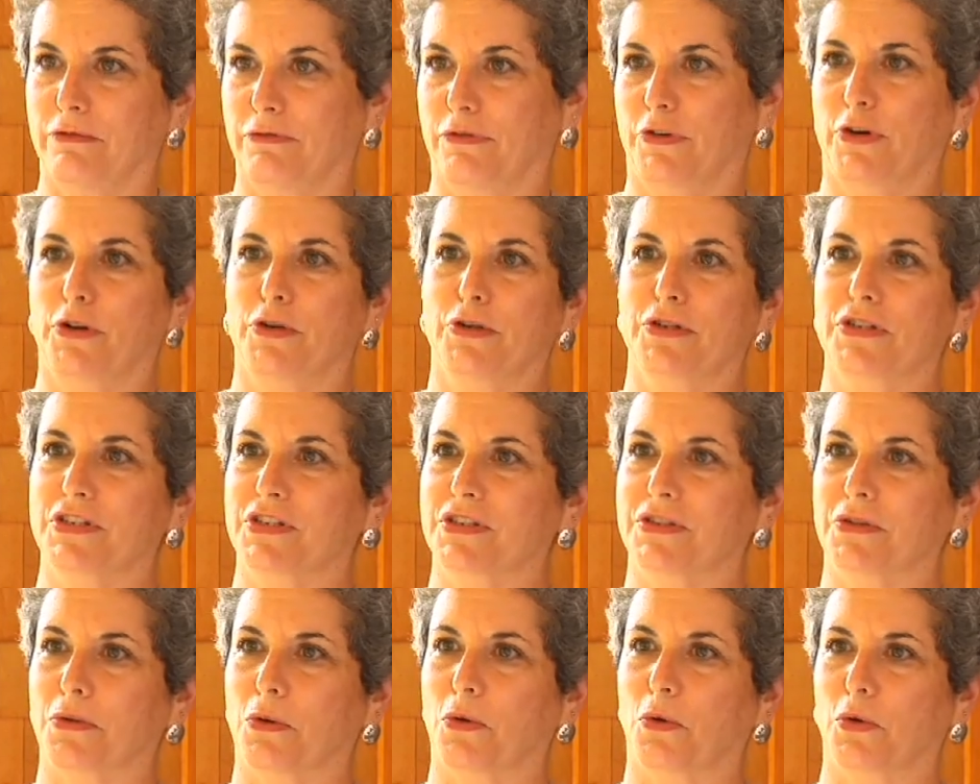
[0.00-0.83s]

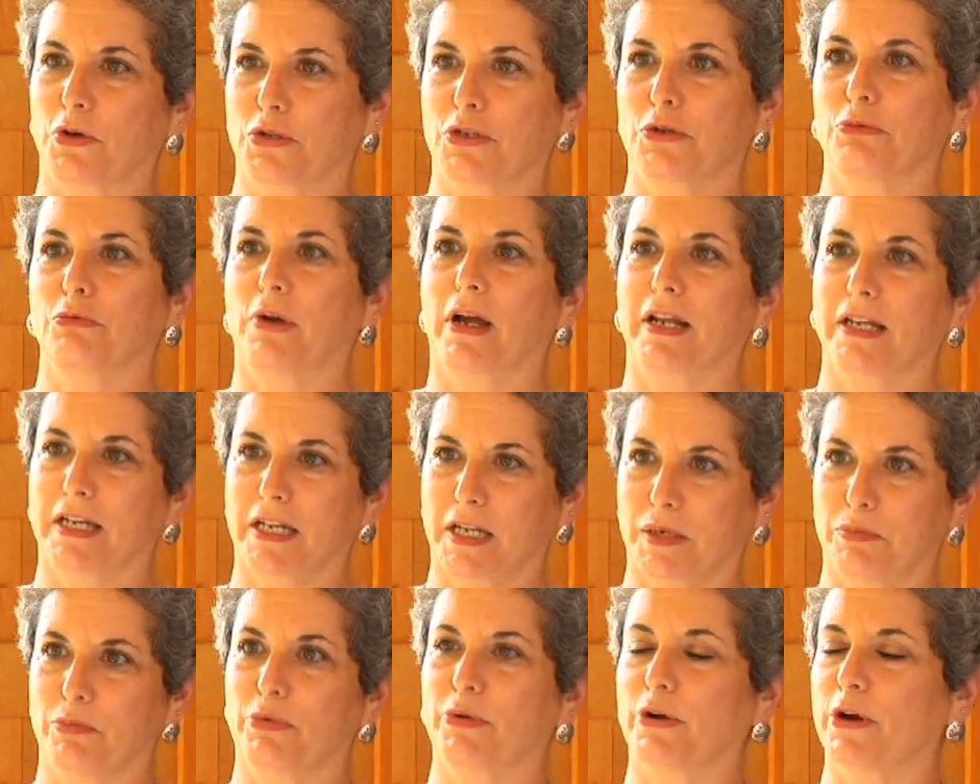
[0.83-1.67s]
verse or to write it
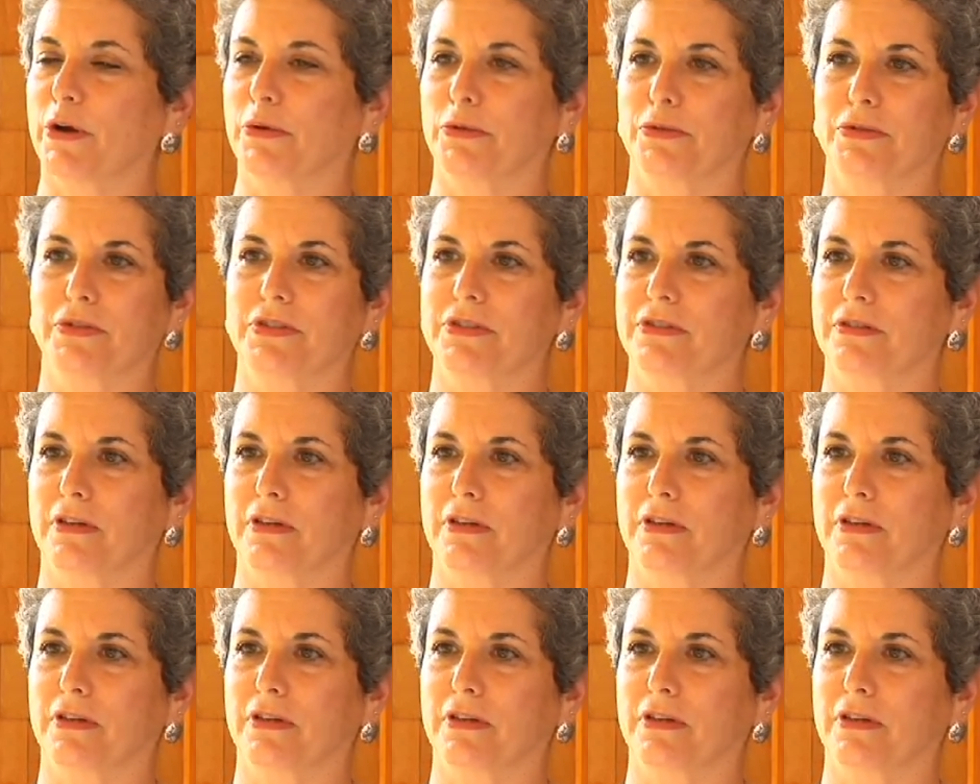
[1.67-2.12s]
in prose?